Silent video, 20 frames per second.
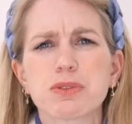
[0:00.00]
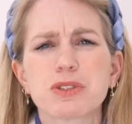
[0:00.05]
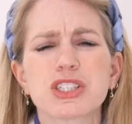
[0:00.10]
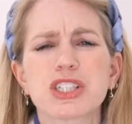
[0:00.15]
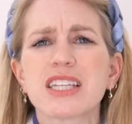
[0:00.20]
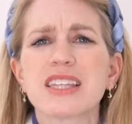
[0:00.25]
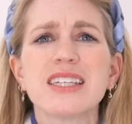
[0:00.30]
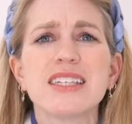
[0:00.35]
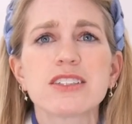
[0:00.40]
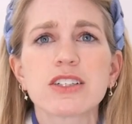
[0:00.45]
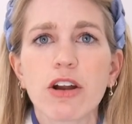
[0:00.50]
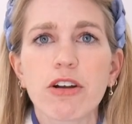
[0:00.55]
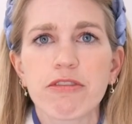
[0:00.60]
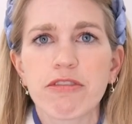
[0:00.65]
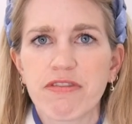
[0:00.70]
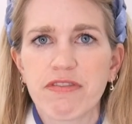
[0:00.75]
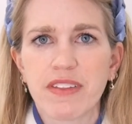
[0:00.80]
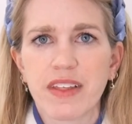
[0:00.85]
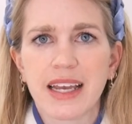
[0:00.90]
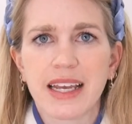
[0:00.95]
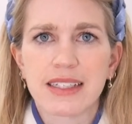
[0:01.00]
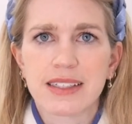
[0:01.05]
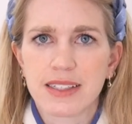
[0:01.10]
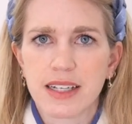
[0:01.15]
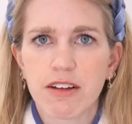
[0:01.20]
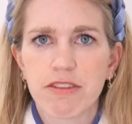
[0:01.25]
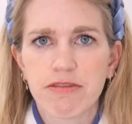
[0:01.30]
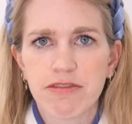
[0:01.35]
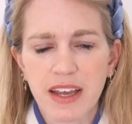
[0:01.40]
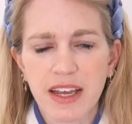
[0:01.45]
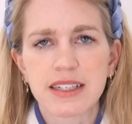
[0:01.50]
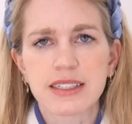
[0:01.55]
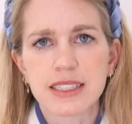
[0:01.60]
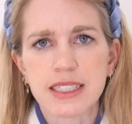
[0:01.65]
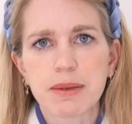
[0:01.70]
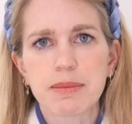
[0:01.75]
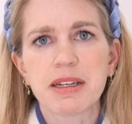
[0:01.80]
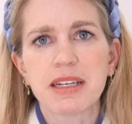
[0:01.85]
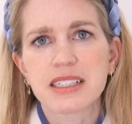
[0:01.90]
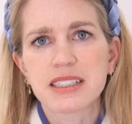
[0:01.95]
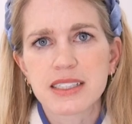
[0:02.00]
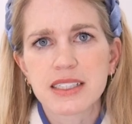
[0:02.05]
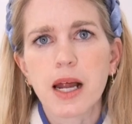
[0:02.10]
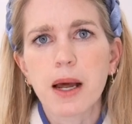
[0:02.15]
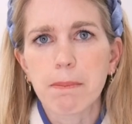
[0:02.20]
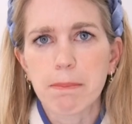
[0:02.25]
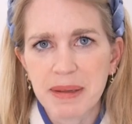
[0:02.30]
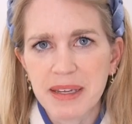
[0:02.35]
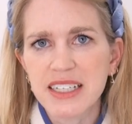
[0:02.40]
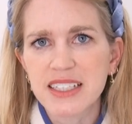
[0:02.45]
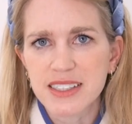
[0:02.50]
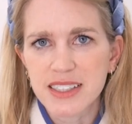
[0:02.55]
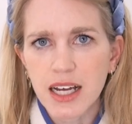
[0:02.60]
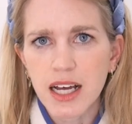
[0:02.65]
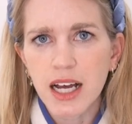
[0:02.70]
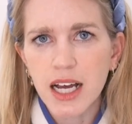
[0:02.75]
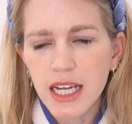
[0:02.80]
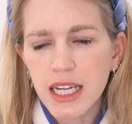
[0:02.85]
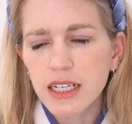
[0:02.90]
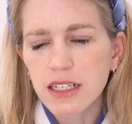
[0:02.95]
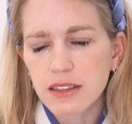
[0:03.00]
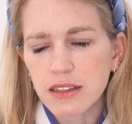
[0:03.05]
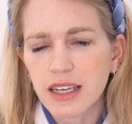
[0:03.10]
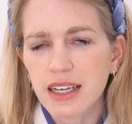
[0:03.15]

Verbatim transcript: which these aren't like it's not fancy. I mean, it's not Pizza Hut.